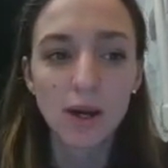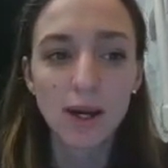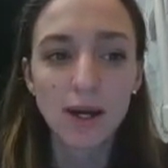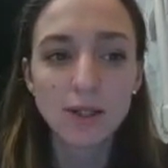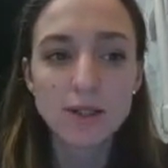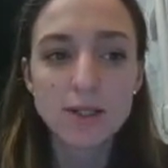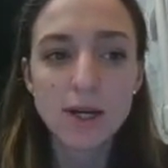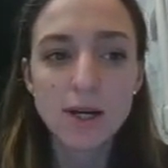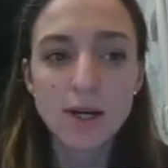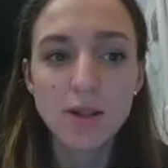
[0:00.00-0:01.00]
And
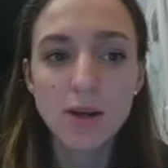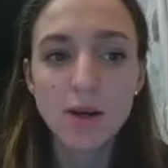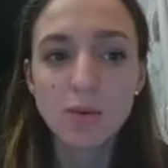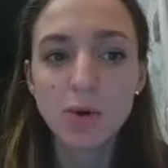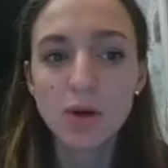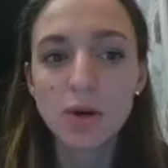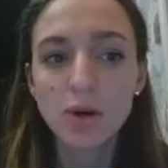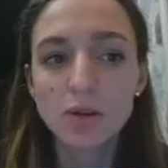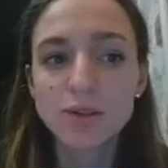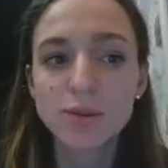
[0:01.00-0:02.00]
uh, there were
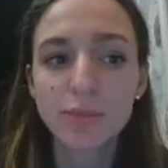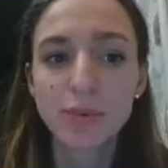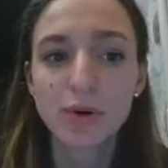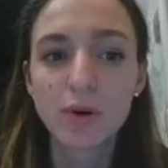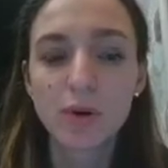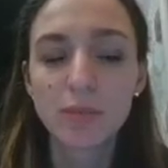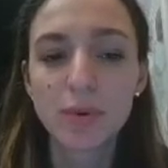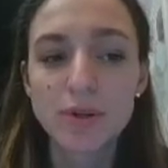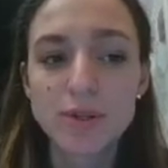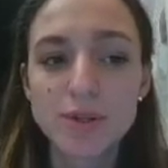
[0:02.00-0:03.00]
also per uh,
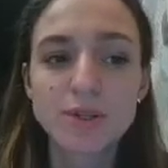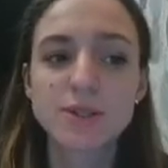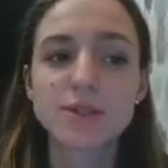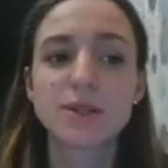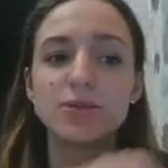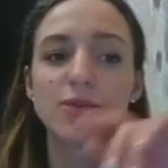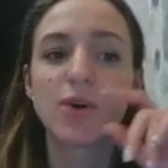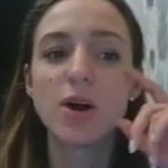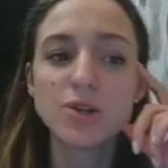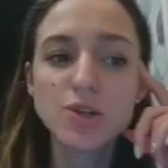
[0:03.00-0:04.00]
persons in
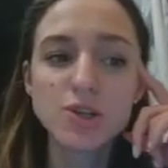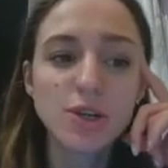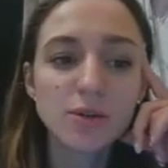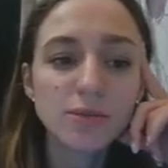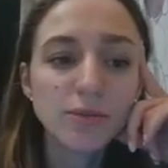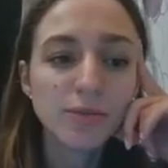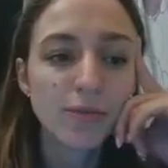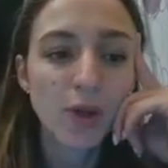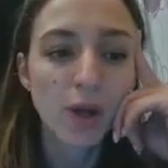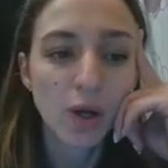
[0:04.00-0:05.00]
Russia
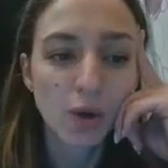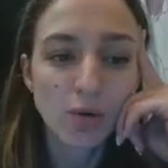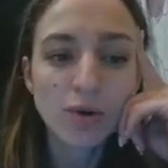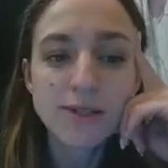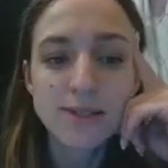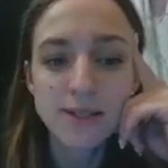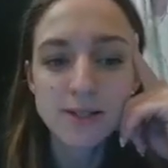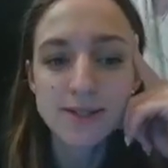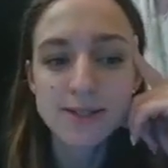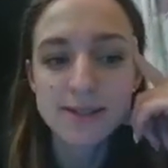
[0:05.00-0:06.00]
who
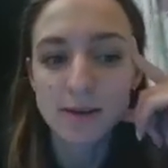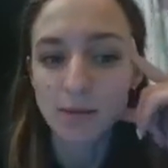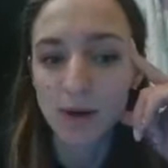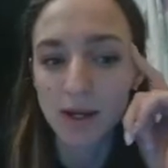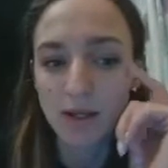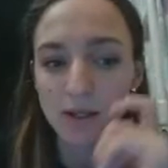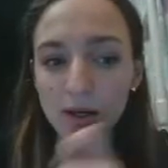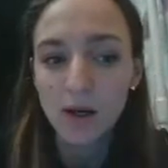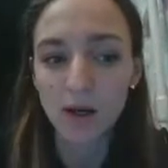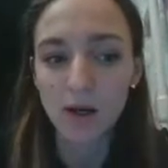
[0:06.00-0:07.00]
considered their main
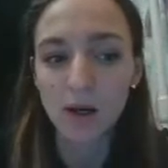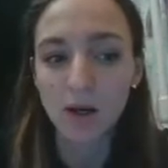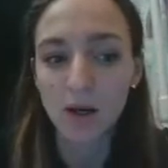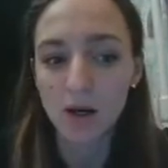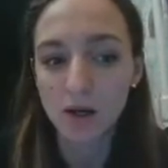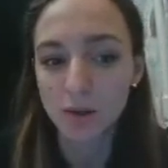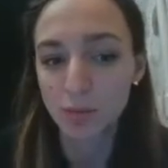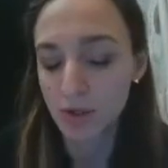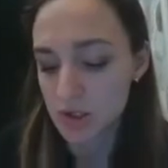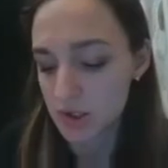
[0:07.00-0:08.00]
uh,
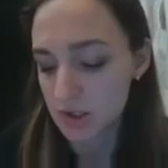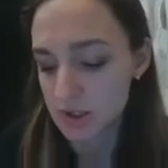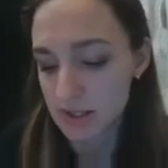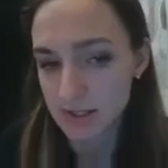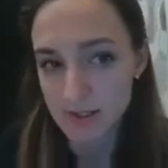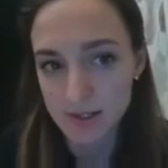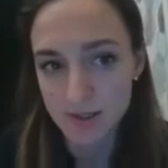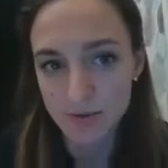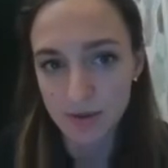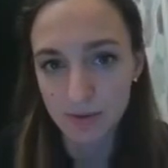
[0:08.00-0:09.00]
occupation
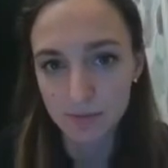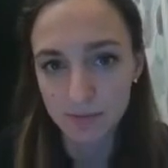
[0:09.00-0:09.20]
dentistry.